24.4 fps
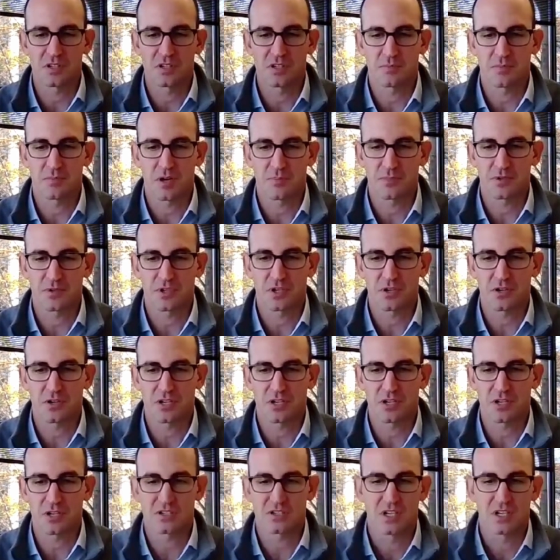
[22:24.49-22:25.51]
I'm
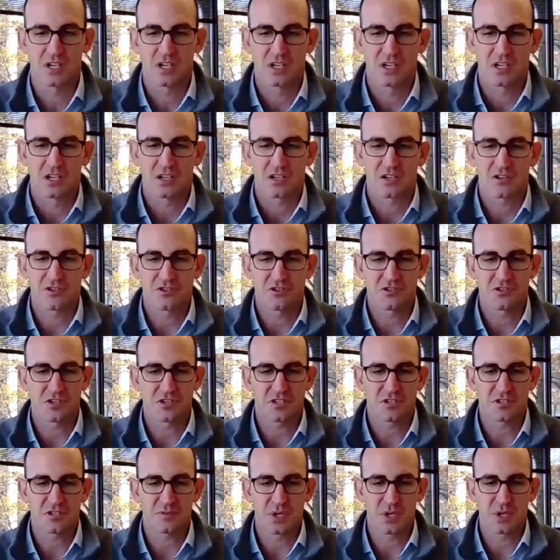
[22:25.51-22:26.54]
curious, could you
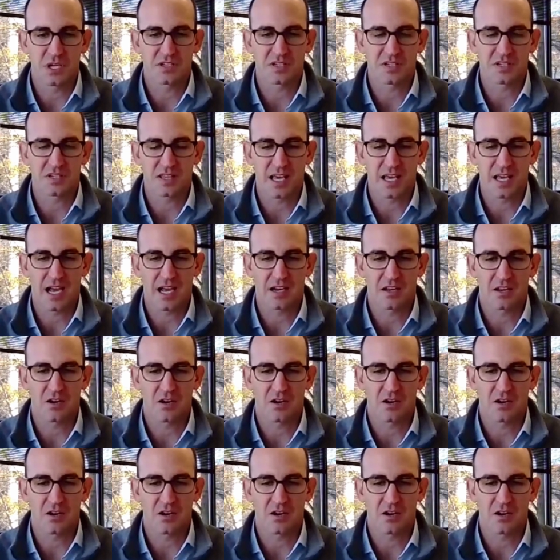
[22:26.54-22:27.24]
just speak to that?